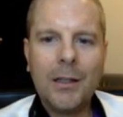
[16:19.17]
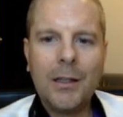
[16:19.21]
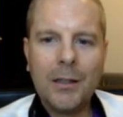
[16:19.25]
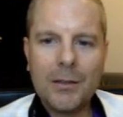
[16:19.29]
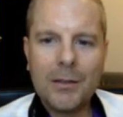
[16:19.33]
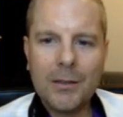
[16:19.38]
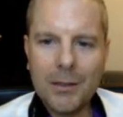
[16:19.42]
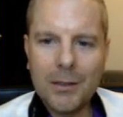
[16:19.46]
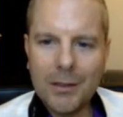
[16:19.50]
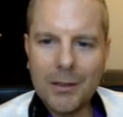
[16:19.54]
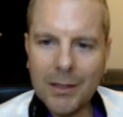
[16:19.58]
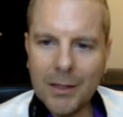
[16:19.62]

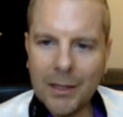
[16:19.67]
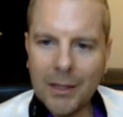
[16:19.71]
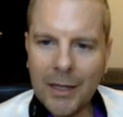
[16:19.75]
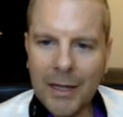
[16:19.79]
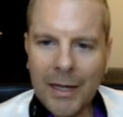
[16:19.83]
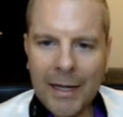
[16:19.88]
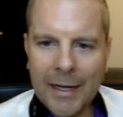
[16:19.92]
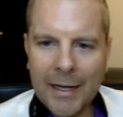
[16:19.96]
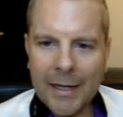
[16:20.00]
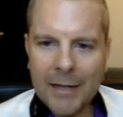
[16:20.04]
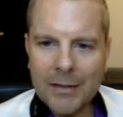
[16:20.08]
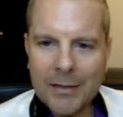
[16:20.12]
the
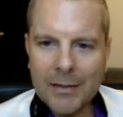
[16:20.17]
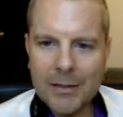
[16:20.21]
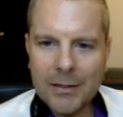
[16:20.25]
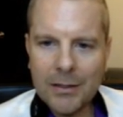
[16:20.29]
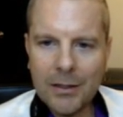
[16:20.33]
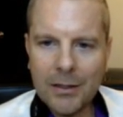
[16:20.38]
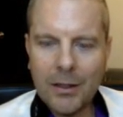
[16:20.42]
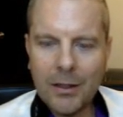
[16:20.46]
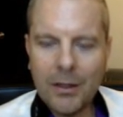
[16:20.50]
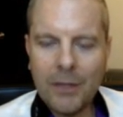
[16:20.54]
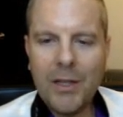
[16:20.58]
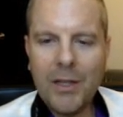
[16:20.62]
last
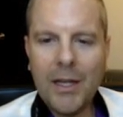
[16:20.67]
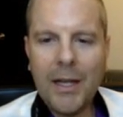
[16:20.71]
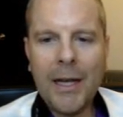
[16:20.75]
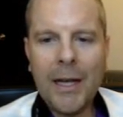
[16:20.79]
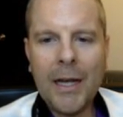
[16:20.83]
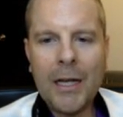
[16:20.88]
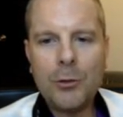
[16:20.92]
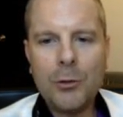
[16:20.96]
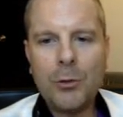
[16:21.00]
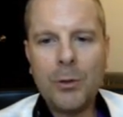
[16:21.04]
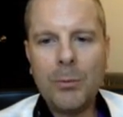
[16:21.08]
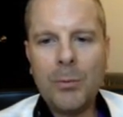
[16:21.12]
of the
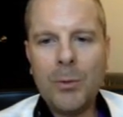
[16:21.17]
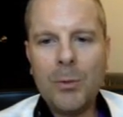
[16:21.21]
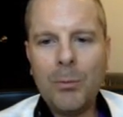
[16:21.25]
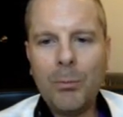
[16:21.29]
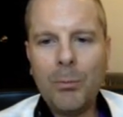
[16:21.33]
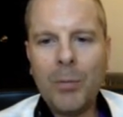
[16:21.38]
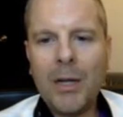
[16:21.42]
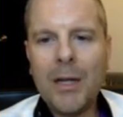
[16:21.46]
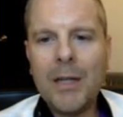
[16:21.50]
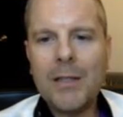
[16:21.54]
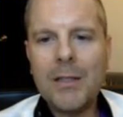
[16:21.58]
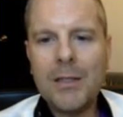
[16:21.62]
hash ribbon
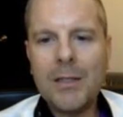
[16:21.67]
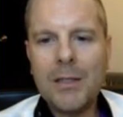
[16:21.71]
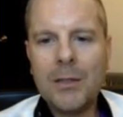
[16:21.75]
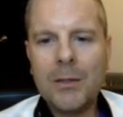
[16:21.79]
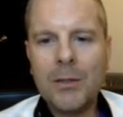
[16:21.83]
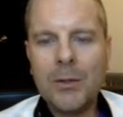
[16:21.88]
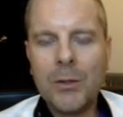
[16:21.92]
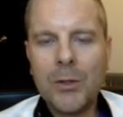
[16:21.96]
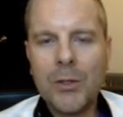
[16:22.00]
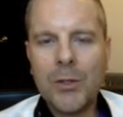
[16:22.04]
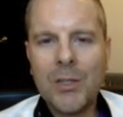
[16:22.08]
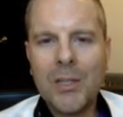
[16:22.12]
buy
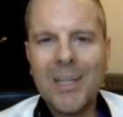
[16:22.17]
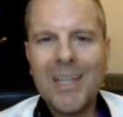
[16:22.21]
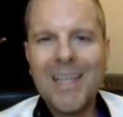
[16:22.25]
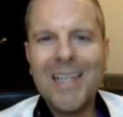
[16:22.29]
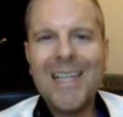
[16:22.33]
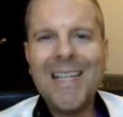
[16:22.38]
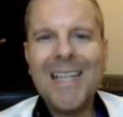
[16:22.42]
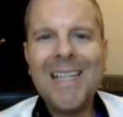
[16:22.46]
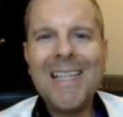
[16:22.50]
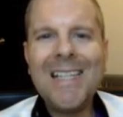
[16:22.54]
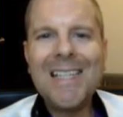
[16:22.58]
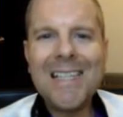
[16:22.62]
signals
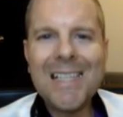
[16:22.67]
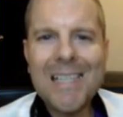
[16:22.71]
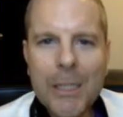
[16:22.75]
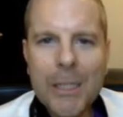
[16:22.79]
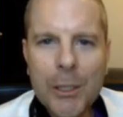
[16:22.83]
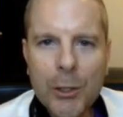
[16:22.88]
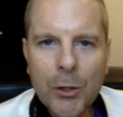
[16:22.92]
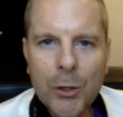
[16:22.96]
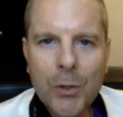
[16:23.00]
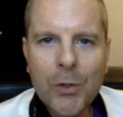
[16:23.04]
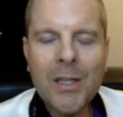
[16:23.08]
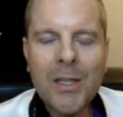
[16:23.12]

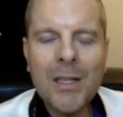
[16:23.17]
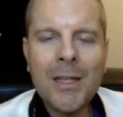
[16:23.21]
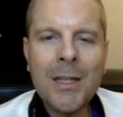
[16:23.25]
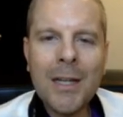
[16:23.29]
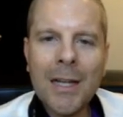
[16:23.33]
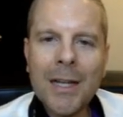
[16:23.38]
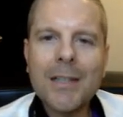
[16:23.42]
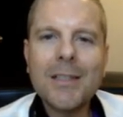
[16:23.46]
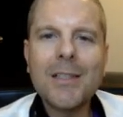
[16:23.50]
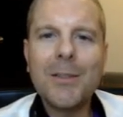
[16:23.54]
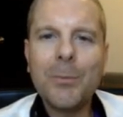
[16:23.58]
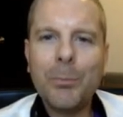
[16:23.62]
until the
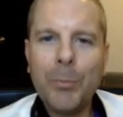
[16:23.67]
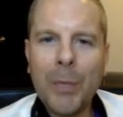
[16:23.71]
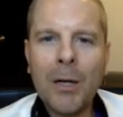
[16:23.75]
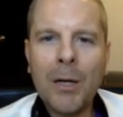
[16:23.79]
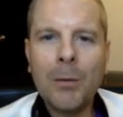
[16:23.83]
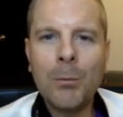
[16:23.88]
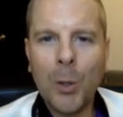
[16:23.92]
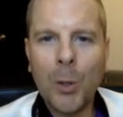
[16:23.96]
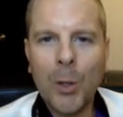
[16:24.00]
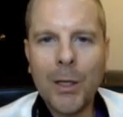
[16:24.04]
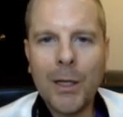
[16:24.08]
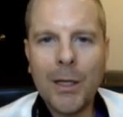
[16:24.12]
next bear
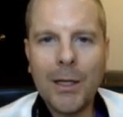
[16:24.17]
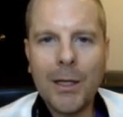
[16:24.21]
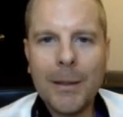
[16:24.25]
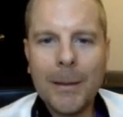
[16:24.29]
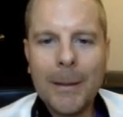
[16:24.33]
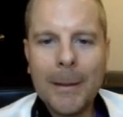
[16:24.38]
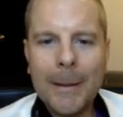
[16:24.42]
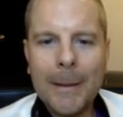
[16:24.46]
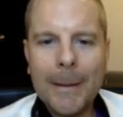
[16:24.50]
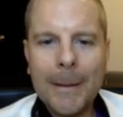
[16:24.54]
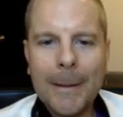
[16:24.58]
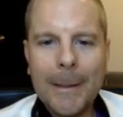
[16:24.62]
market.
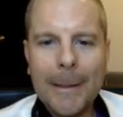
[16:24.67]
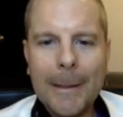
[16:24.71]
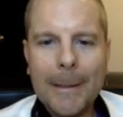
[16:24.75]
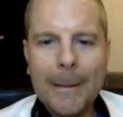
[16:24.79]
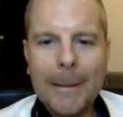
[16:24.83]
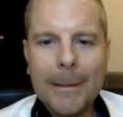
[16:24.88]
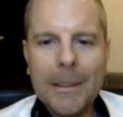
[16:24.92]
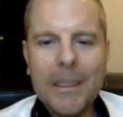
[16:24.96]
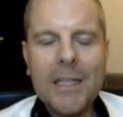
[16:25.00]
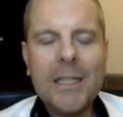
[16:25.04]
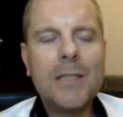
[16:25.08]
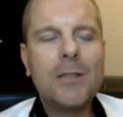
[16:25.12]

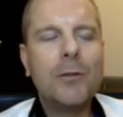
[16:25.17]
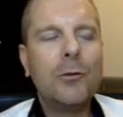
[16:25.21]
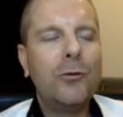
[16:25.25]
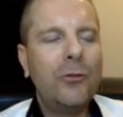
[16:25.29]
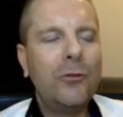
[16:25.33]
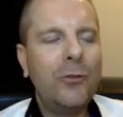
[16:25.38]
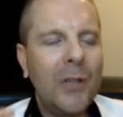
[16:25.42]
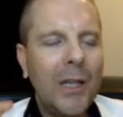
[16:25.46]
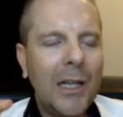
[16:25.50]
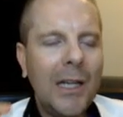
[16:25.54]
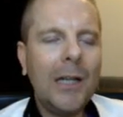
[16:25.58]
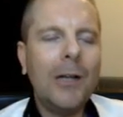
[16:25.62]
It's
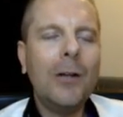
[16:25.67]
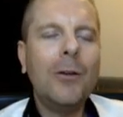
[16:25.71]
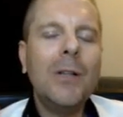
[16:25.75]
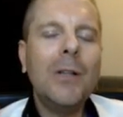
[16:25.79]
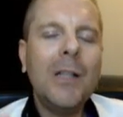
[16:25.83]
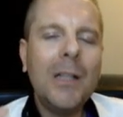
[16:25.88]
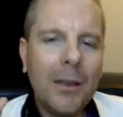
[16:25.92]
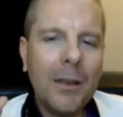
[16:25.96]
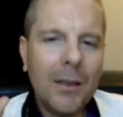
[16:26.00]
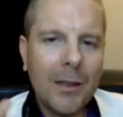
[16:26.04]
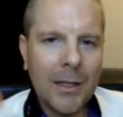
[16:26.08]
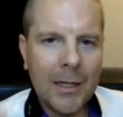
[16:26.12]

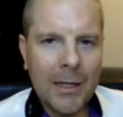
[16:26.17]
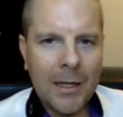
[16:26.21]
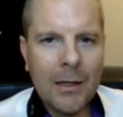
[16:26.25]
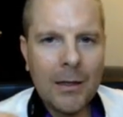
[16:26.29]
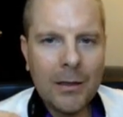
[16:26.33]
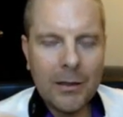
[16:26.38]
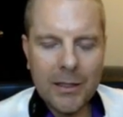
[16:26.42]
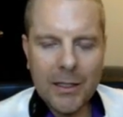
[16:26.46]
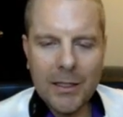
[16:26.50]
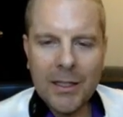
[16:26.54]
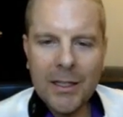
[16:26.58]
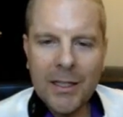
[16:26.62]
very
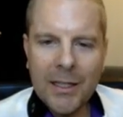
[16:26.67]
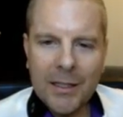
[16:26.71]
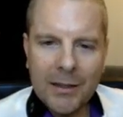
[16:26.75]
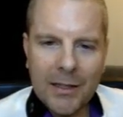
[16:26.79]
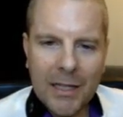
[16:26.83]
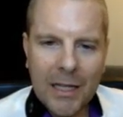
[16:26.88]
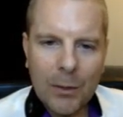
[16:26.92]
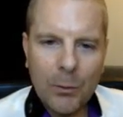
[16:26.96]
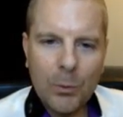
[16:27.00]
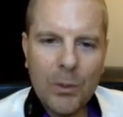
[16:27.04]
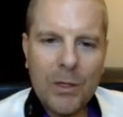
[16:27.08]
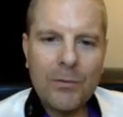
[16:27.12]
likely
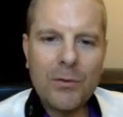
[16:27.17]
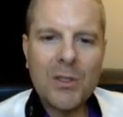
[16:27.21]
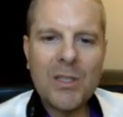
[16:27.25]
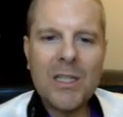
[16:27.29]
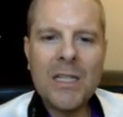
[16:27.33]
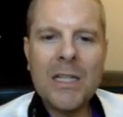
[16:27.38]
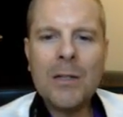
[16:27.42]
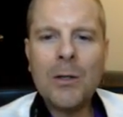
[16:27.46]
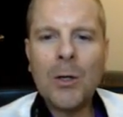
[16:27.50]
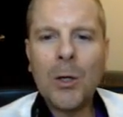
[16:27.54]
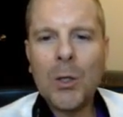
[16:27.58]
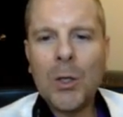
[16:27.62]
that we've
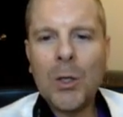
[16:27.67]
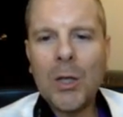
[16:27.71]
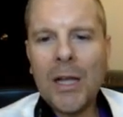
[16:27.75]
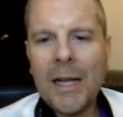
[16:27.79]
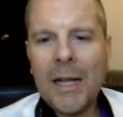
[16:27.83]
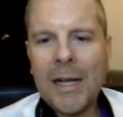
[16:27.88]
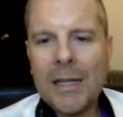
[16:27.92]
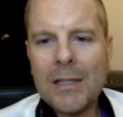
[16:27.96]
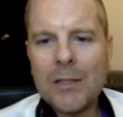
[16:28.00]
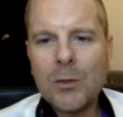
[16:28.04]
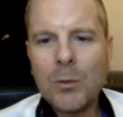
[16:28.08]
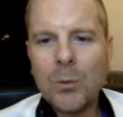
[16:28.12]
seen our
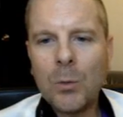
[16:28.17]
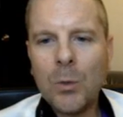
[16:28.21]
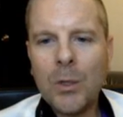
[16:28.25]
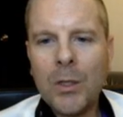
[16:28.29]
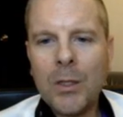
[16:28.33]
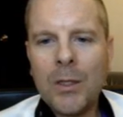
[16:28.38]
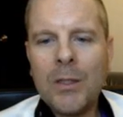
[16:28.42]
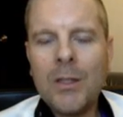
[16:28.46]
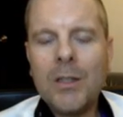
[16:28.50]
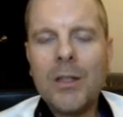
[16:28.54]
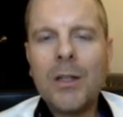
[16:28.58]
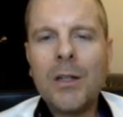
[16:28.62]
last
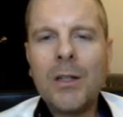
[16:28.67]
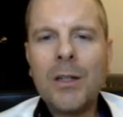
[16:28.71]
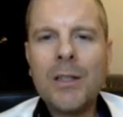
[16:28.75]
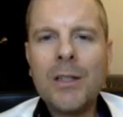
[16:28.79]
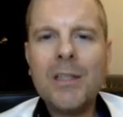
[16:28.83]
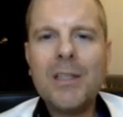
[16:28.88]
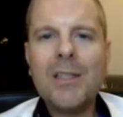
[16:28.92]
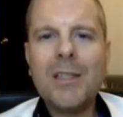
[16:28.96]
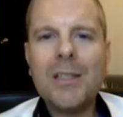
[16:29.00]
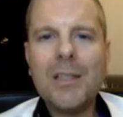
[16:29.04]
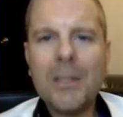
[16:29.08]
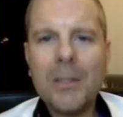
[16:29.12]
one
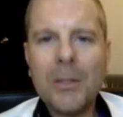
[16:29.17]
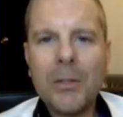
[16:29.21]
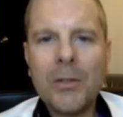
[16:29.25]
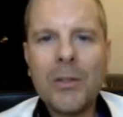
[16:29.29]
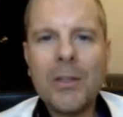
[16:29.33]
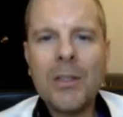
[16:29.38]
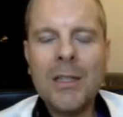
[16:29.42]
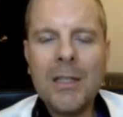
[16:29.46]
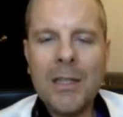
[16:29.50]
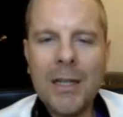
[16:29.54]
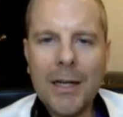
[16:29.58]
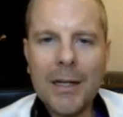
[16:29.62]
until the
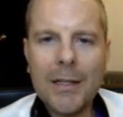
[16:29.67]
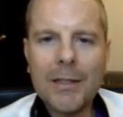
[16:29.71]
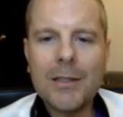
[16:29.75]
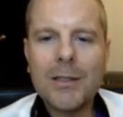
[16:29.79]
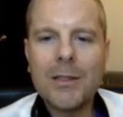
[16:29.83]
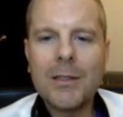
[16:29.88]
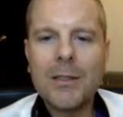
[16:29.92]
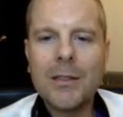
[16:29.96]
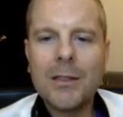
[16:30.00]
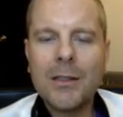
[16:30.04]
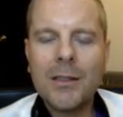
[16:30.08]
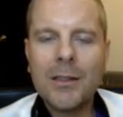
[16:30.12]

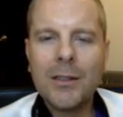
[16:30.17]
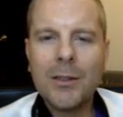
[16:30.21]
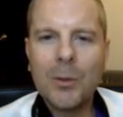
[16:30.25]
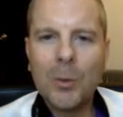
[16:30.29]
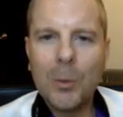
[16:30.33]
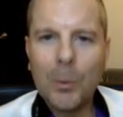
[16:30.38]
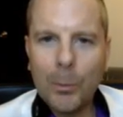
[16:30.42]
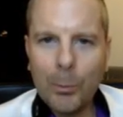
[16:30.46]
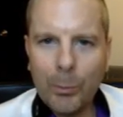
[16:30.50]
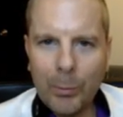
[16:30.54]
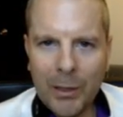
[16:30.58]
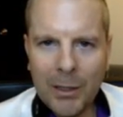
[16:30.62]
next
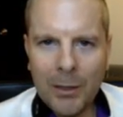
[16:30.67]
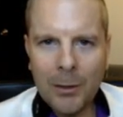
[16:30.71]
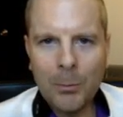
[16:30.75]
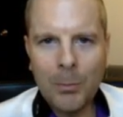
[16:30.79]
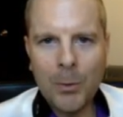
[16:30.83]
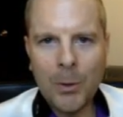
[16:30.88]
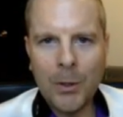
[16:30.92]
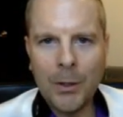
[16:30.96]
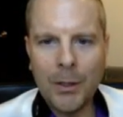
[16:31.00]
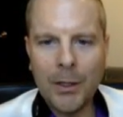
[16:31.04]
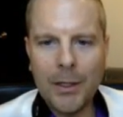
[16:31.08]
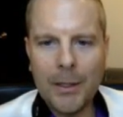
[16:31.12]
bear
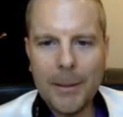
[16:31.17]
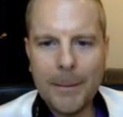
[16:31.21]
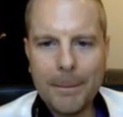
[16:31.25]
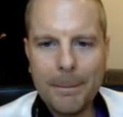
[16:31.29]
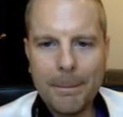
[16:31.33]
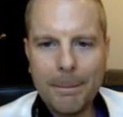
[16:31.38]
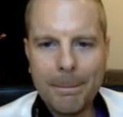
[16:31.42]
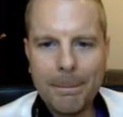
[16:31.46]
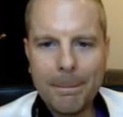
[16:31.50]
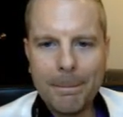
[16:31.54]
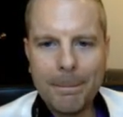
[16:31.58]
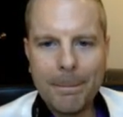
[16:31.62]
market,
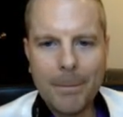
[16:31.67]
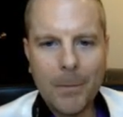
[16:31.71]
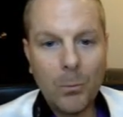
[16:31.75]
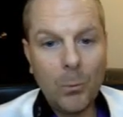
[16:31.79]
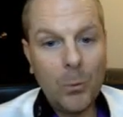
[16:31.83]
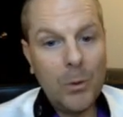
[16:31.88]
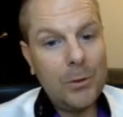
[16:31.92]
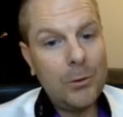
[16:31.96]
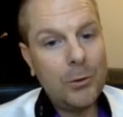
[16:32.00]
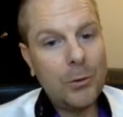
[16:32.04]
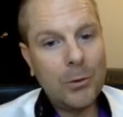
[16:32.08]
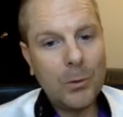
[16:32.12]

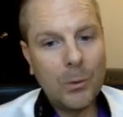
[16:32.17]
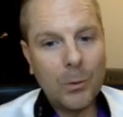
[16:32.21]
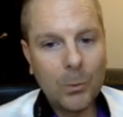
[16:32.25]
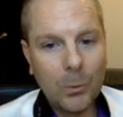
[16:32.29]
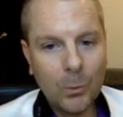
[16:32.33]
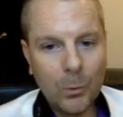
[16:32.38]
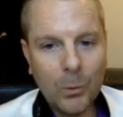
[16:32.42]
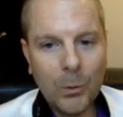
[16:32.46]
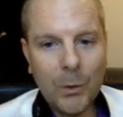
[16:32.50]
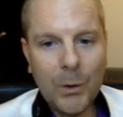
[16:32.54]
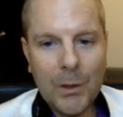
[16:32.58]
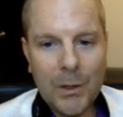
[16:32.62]
which
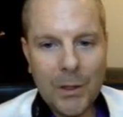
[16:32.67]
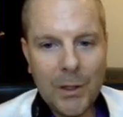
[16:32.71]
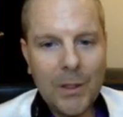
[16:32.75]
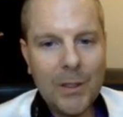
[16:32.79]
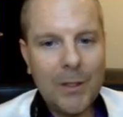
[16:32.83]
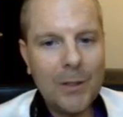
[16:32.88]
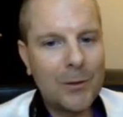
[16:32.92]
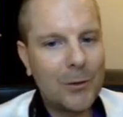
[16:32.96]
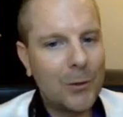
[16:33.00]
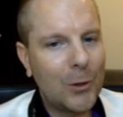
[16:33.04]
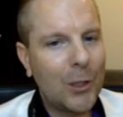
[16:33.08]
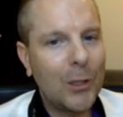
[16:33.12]

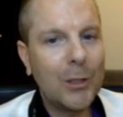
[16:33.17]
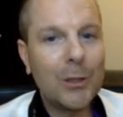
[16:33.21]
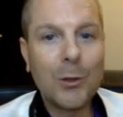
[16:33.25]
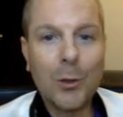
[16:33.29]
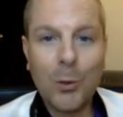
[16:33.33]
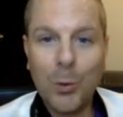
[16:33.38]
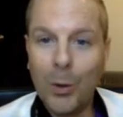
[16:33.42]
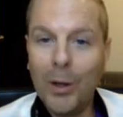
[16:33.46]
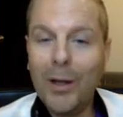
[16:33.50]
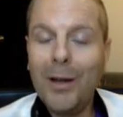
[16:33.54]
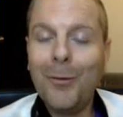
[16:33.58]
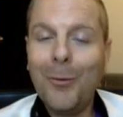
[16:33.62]
is, is
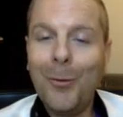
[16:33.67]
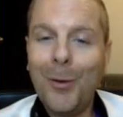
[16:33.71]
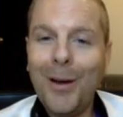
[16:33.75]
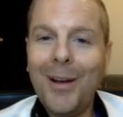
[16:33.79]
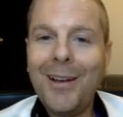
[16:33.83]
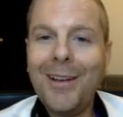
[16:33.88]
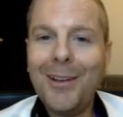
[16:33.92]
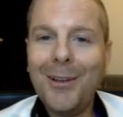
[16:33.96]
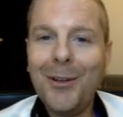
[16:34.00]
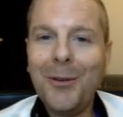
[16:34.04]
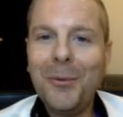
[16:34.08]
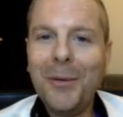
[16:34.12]
quite a
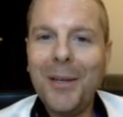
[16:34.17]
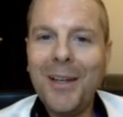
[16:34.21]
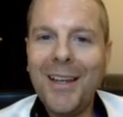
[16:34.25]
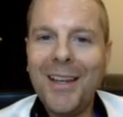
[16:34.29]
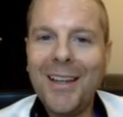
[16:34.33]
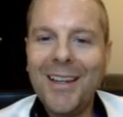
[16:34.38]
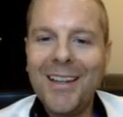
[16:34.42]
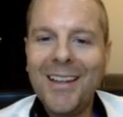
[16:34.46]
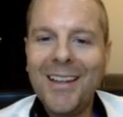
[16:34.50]
while away.